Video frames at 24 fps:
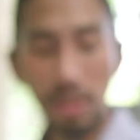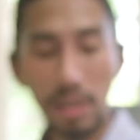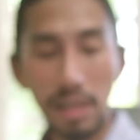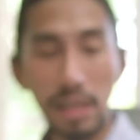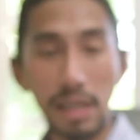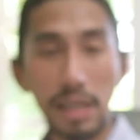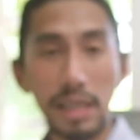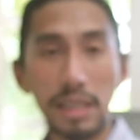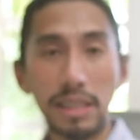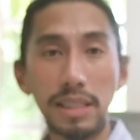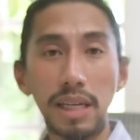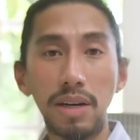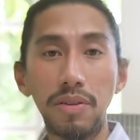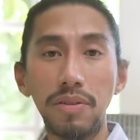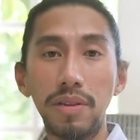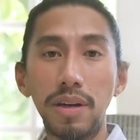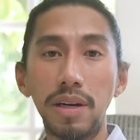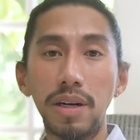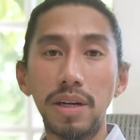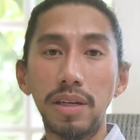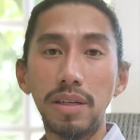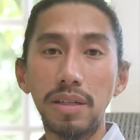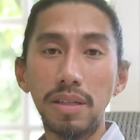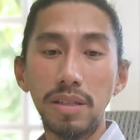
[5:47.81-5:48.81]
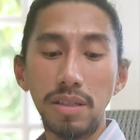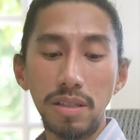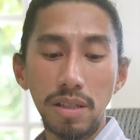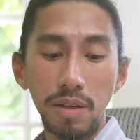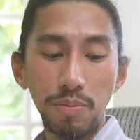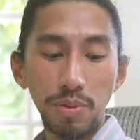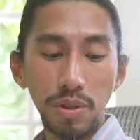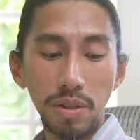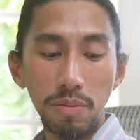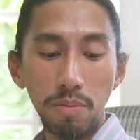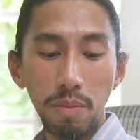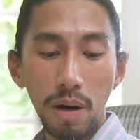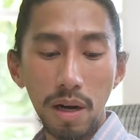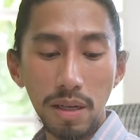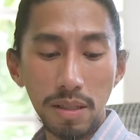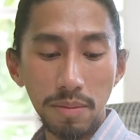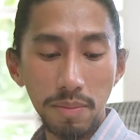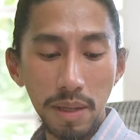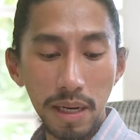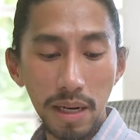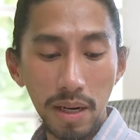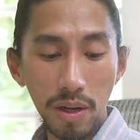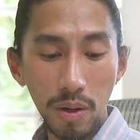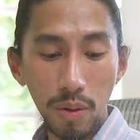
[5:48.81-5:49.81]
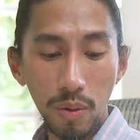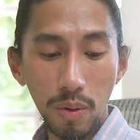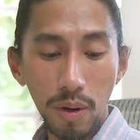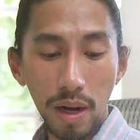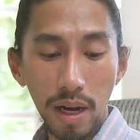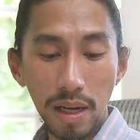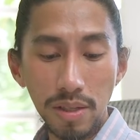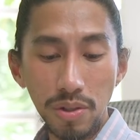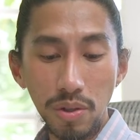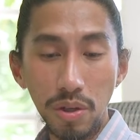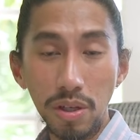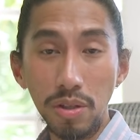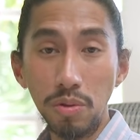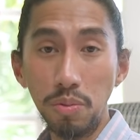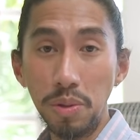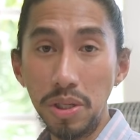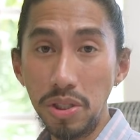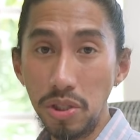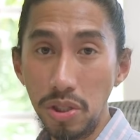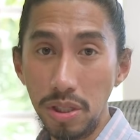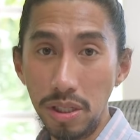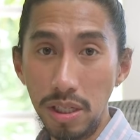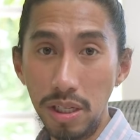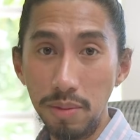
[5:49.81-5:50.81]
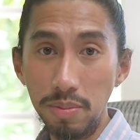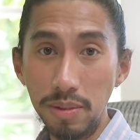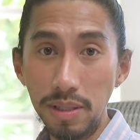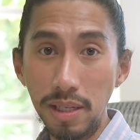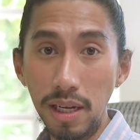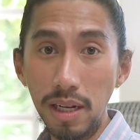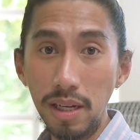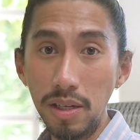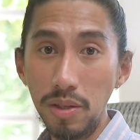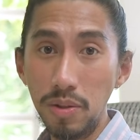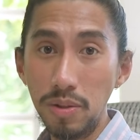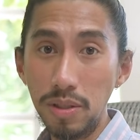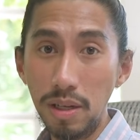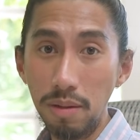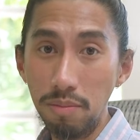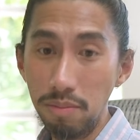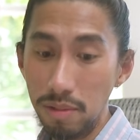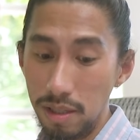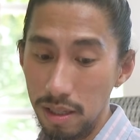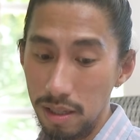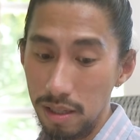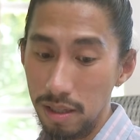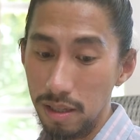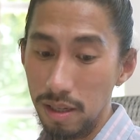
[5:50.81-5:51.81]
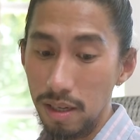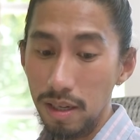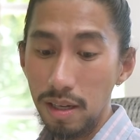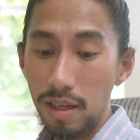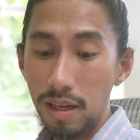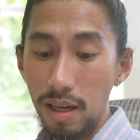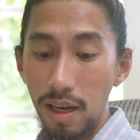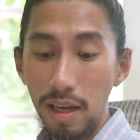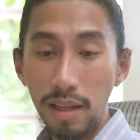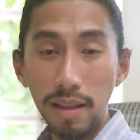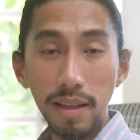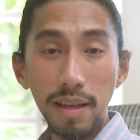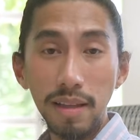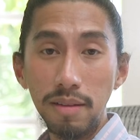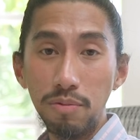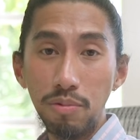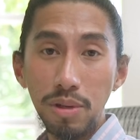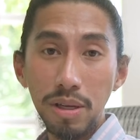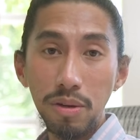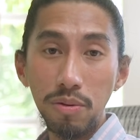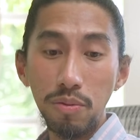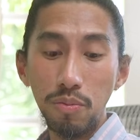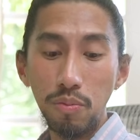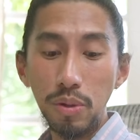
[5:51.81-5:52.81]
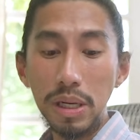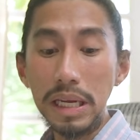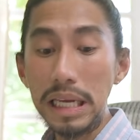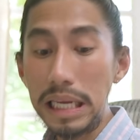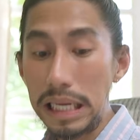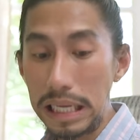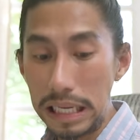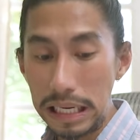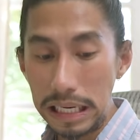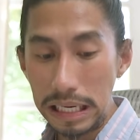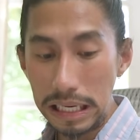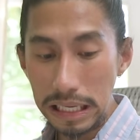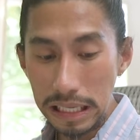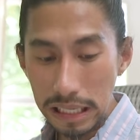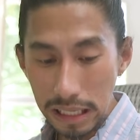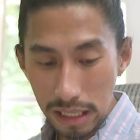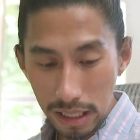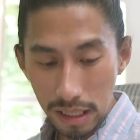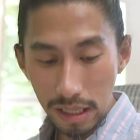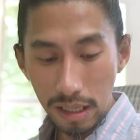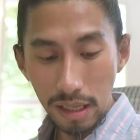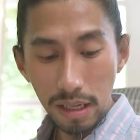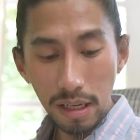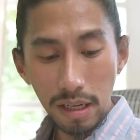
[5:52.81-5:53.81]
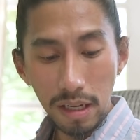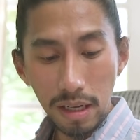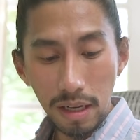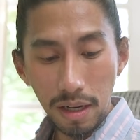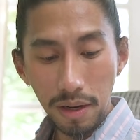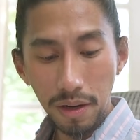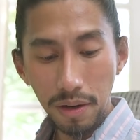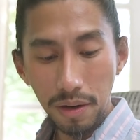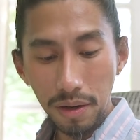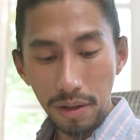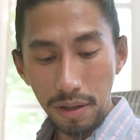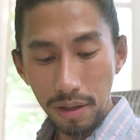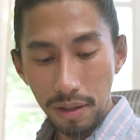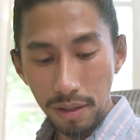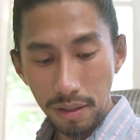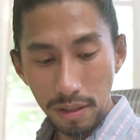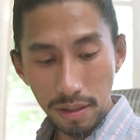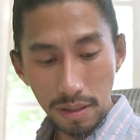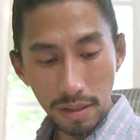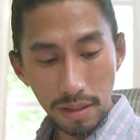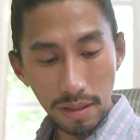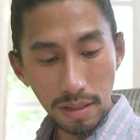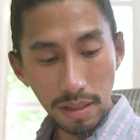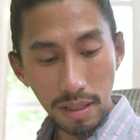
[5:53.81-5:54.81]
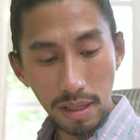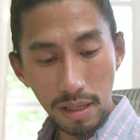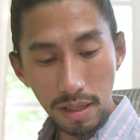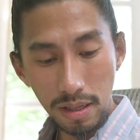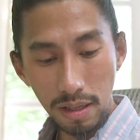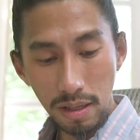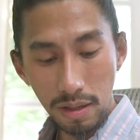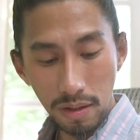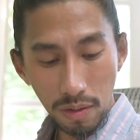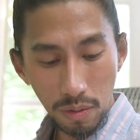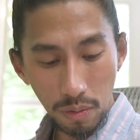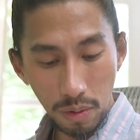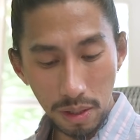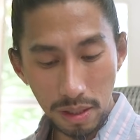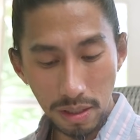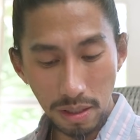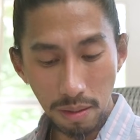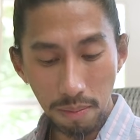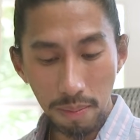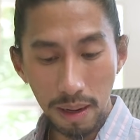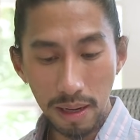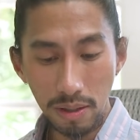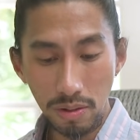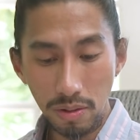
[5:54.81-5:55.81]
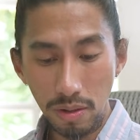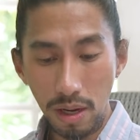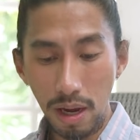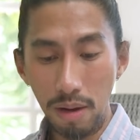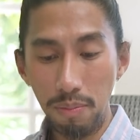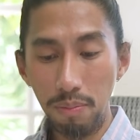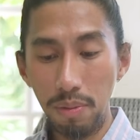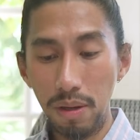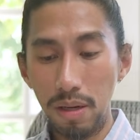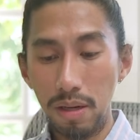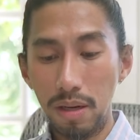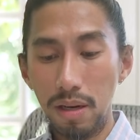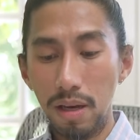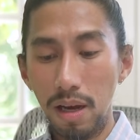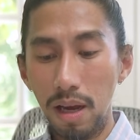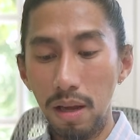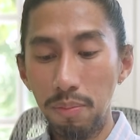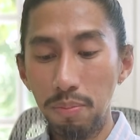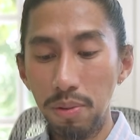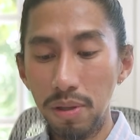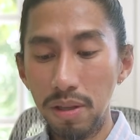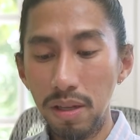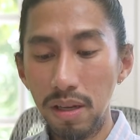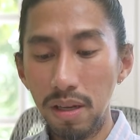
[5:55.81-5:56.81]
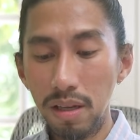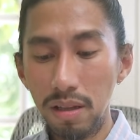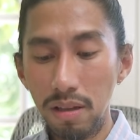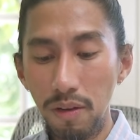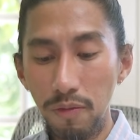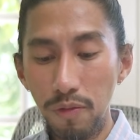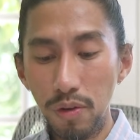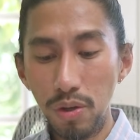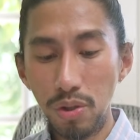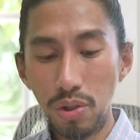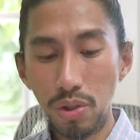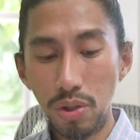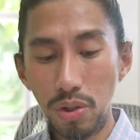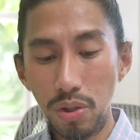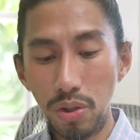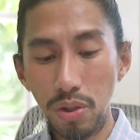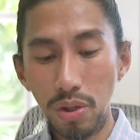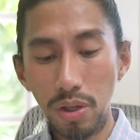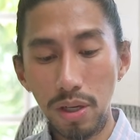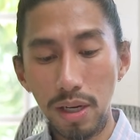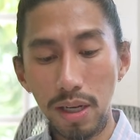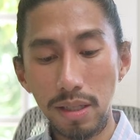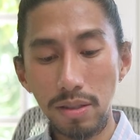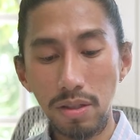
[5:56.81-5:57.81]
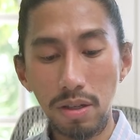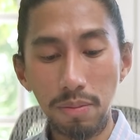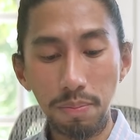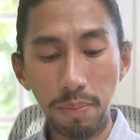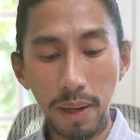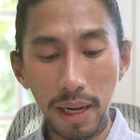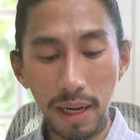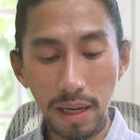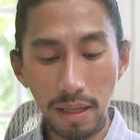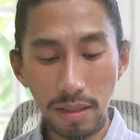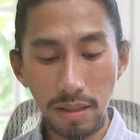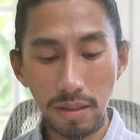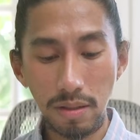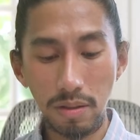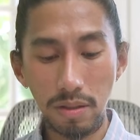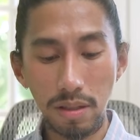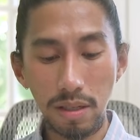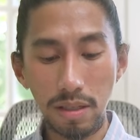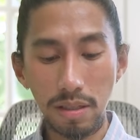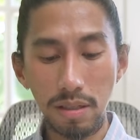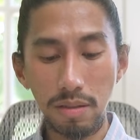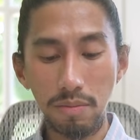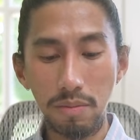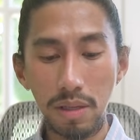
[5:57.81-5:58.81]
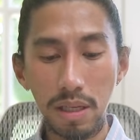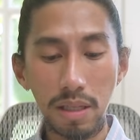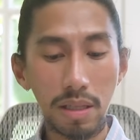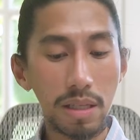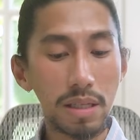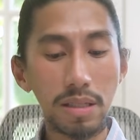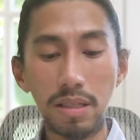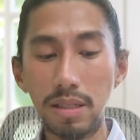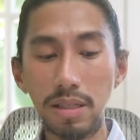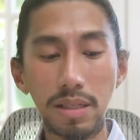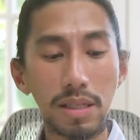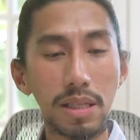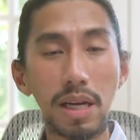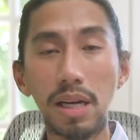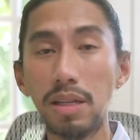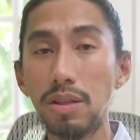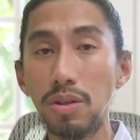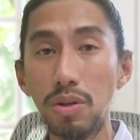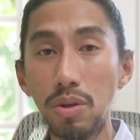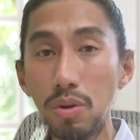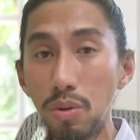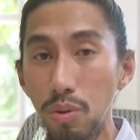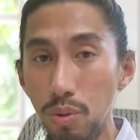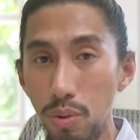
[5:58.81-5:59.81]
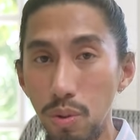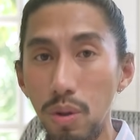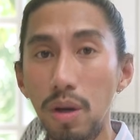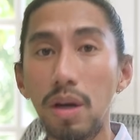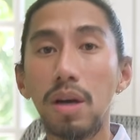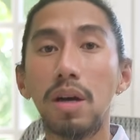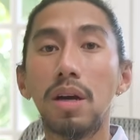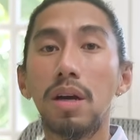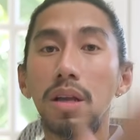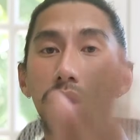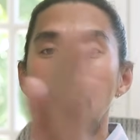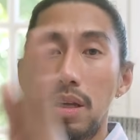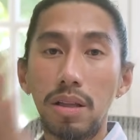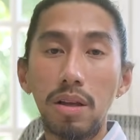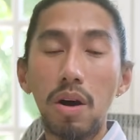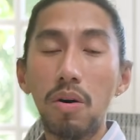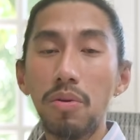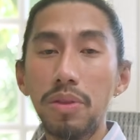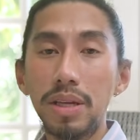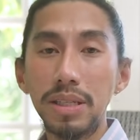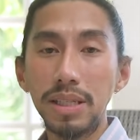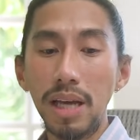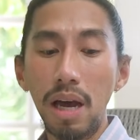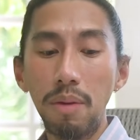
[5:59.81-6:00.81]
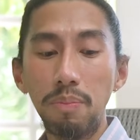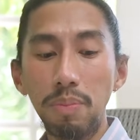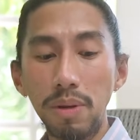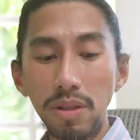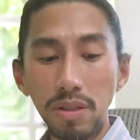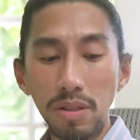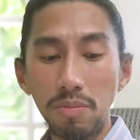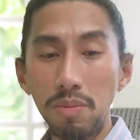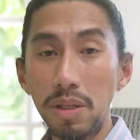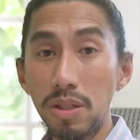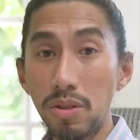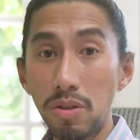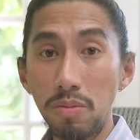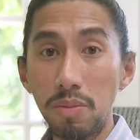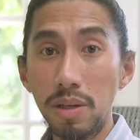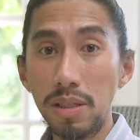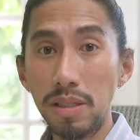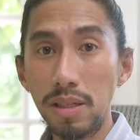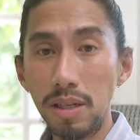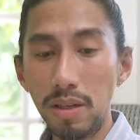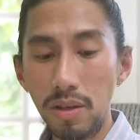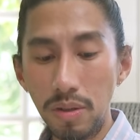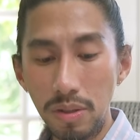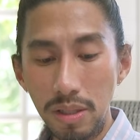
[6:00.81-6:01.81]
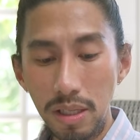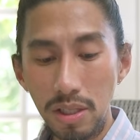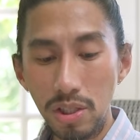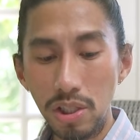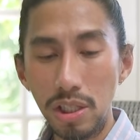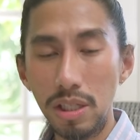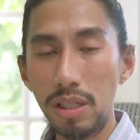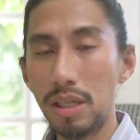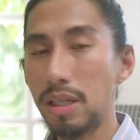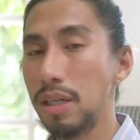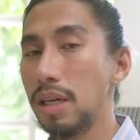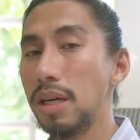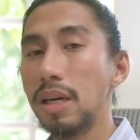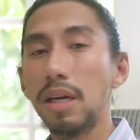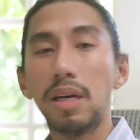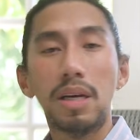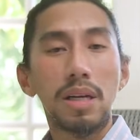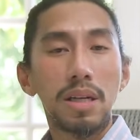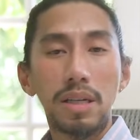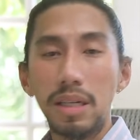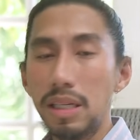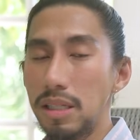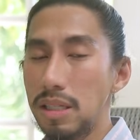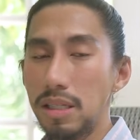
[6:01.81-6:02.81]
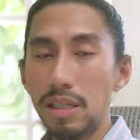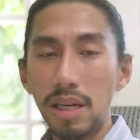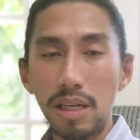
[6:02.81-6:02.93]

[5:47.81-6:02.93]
reading. Link down there in the description box below. As your intuition keeps telling you something. And then we will... Okay, see what is about to happen. I predict in the future, not your past. So it doesn't mean, this is not you that, oh, this happened to me two months ago, they cheated. This is